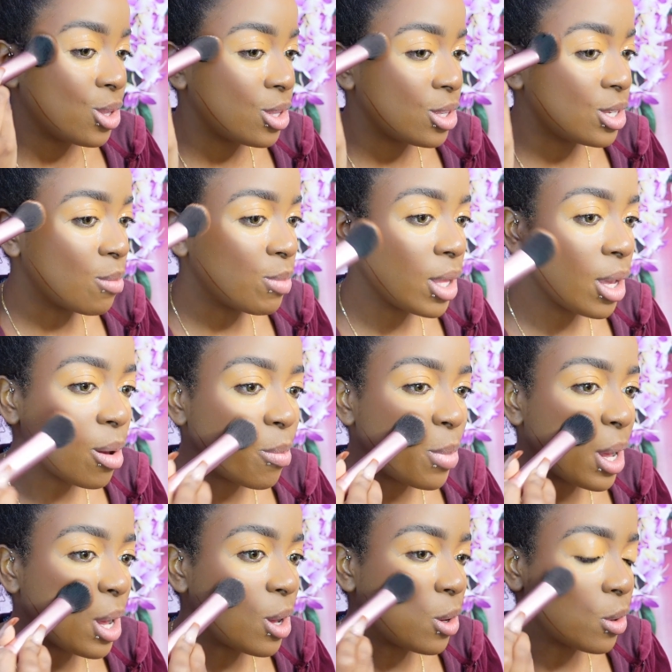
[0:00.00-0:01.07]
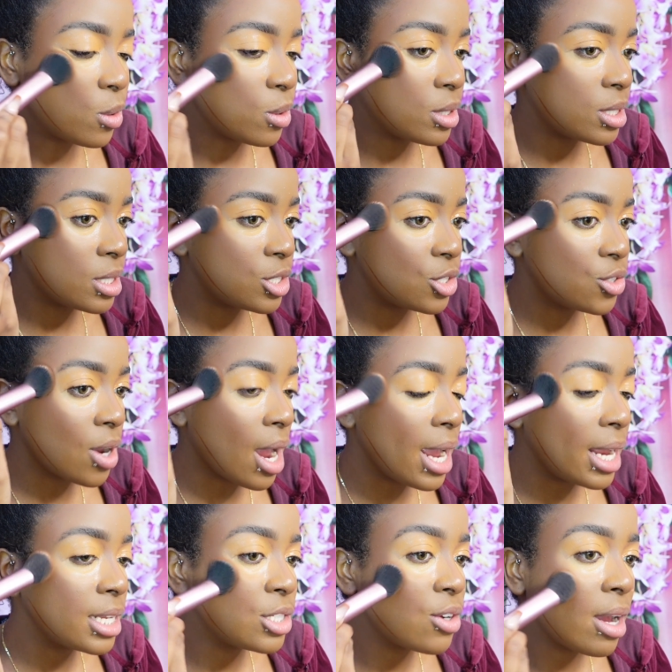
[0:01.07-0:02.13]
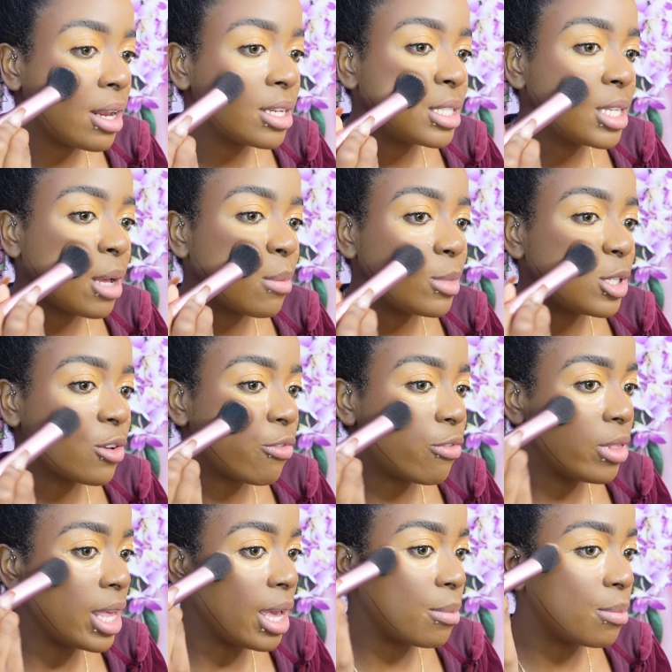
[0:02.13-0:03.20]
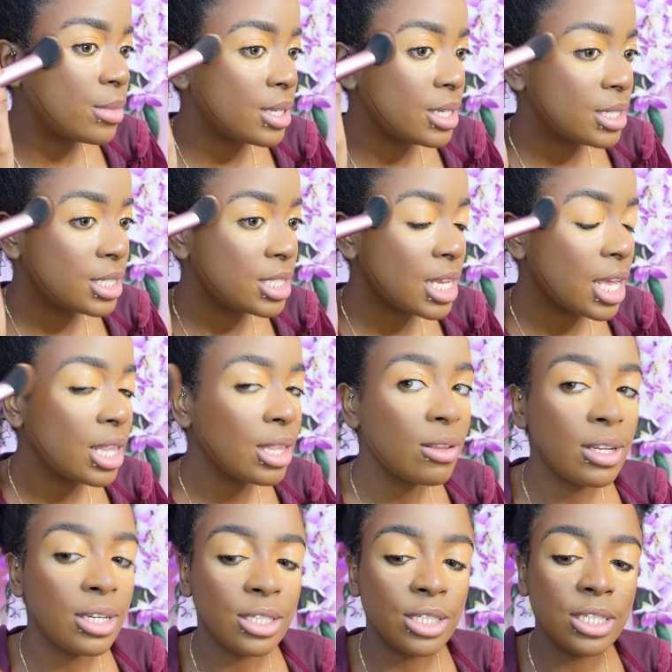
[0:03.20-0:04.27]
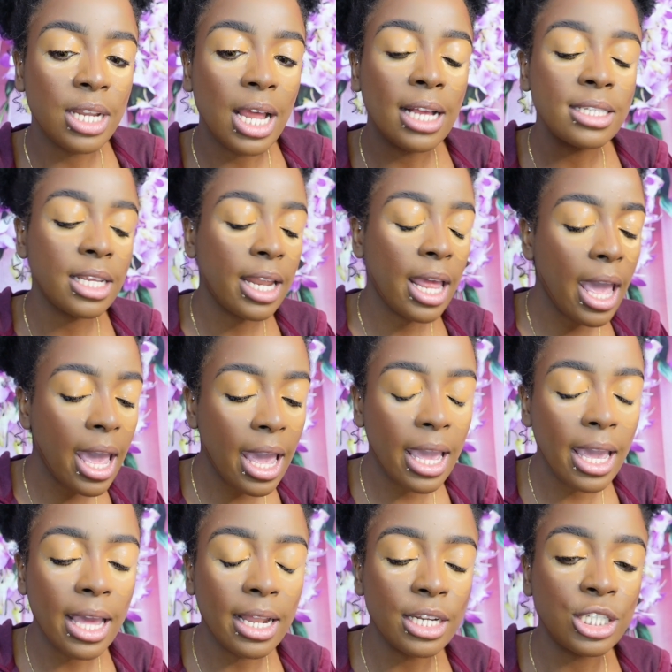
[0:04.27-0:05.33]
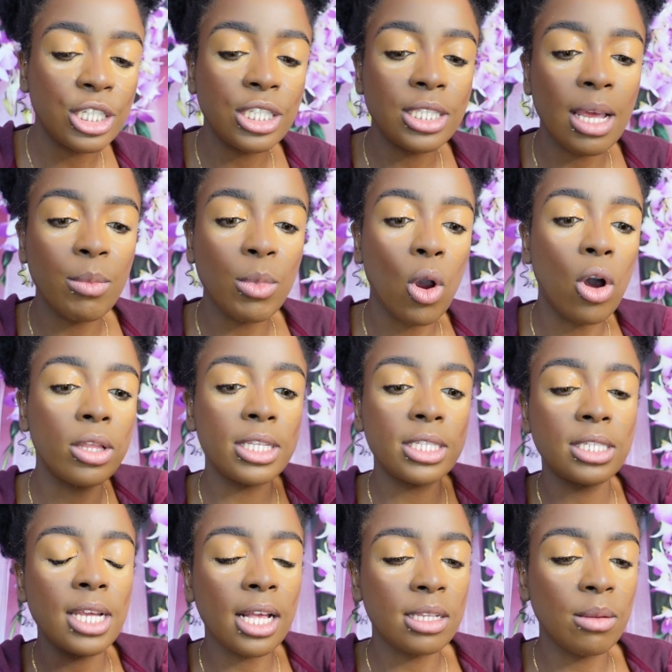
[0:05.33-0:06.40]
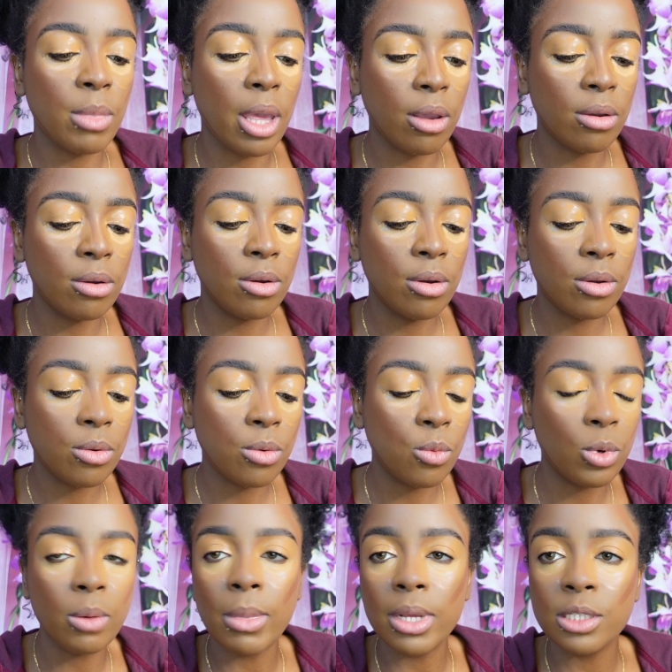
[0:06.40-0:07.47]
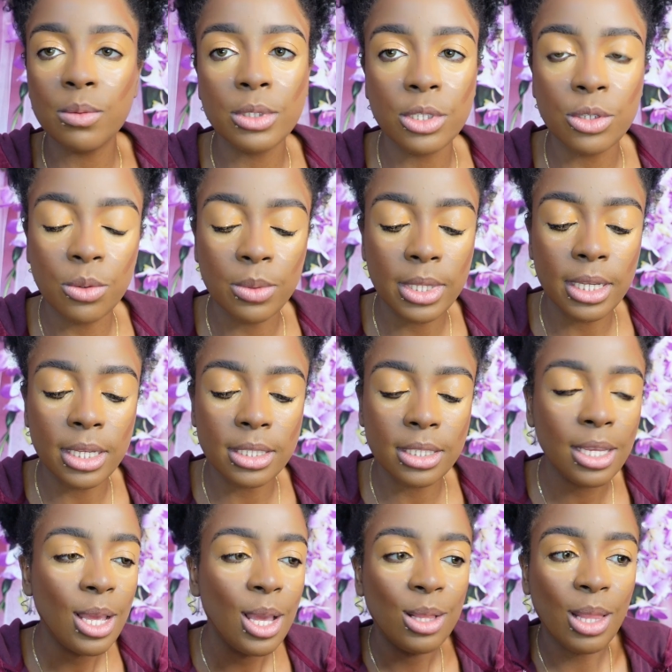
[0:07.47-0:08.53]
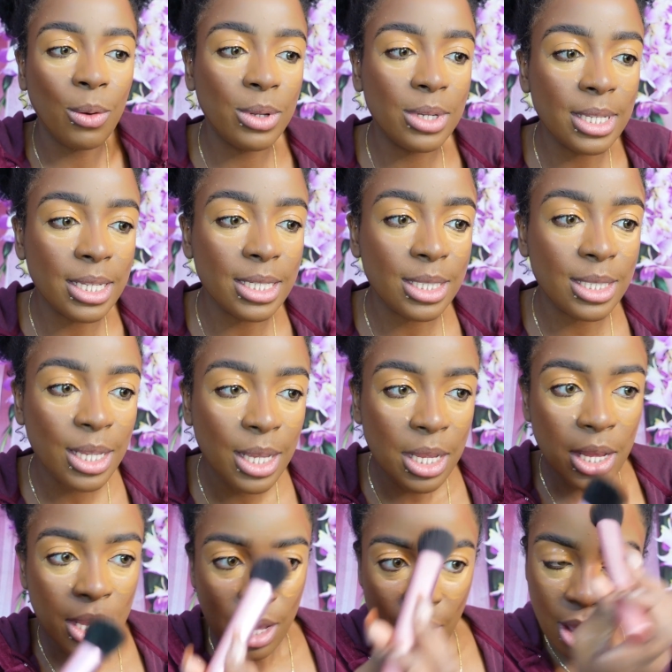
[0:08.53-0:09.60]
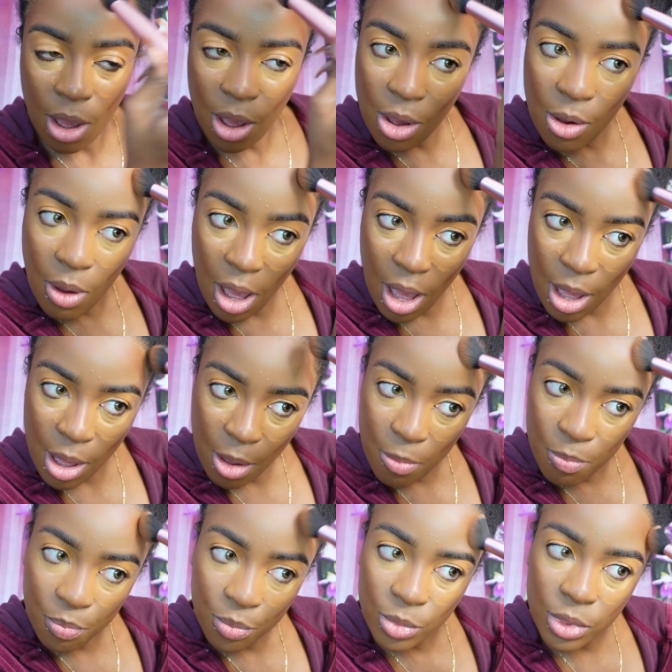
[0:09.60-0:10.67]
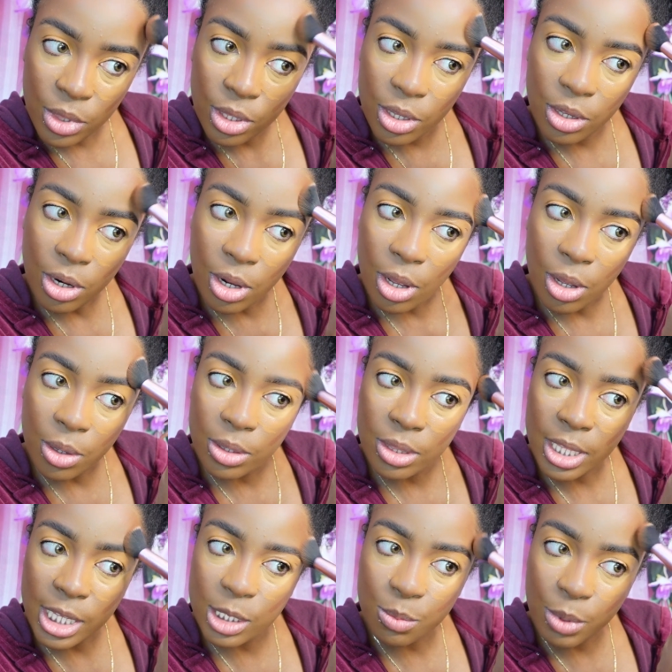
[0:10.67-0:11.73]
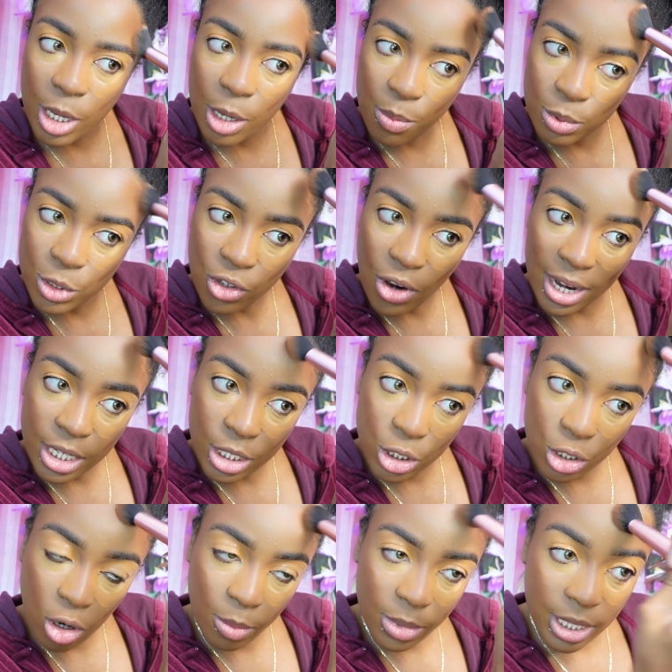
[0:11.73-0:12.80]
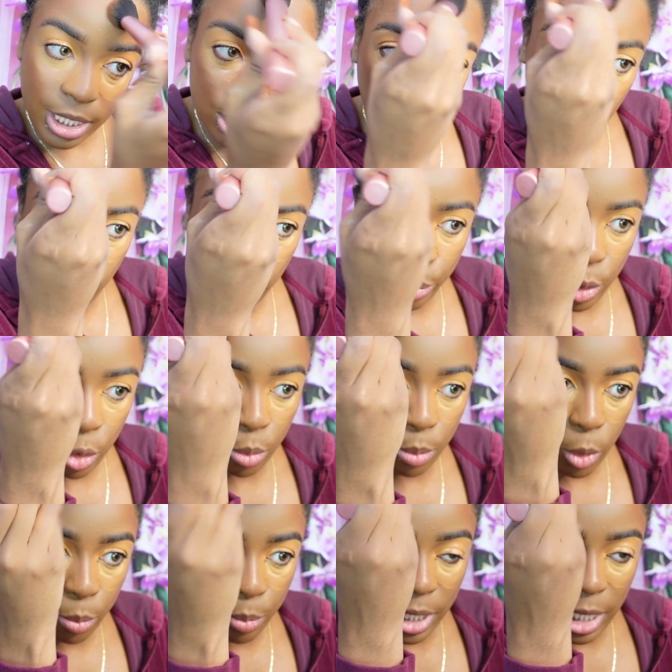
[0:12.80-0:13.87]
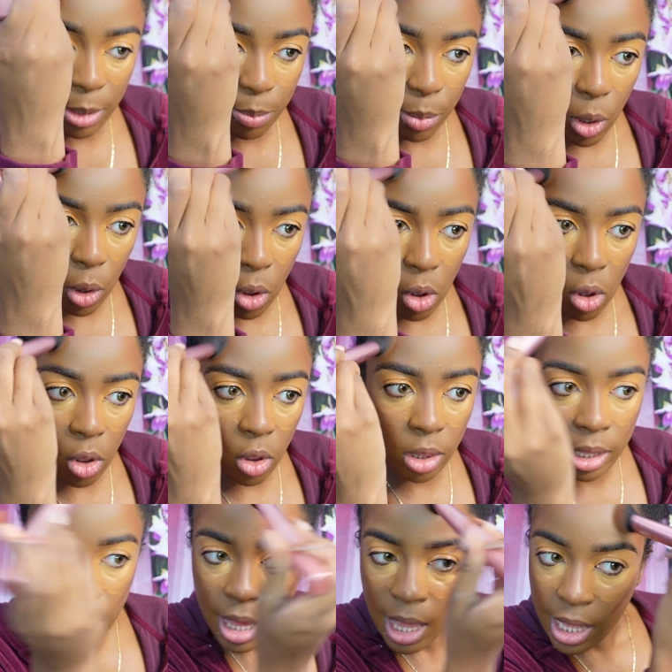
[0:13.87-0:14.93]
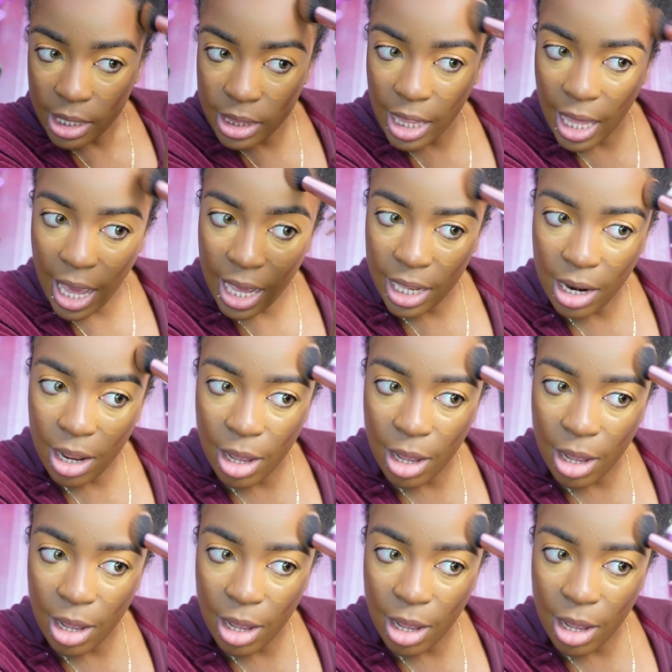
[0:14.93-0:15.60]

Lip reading: something about trying to tell me to flip. She said, I said, hey, and then she sent me all these texts. I'm like, what am I supposed to do with this? Like, what is this? Oh, you know, these people trying to show me these are reputable people that